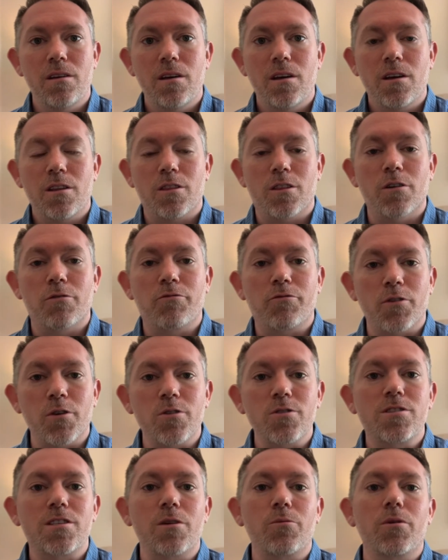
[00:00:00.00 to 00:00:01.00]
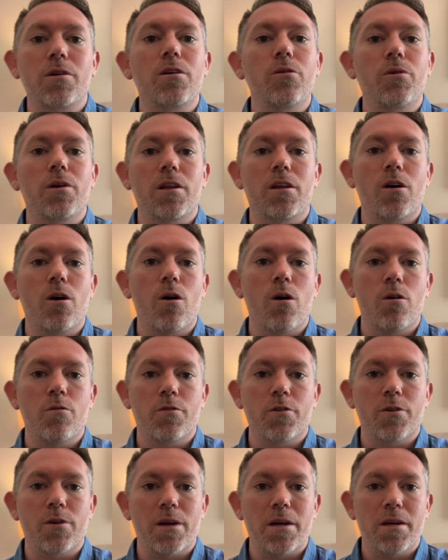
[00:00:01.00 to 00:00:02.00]
The first that we're going to go
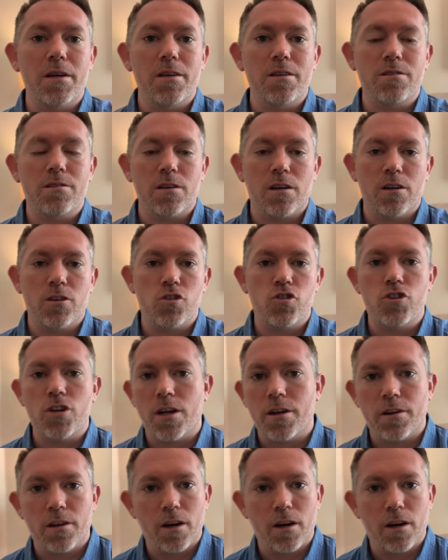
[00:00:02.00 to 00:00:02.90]
over is agenda.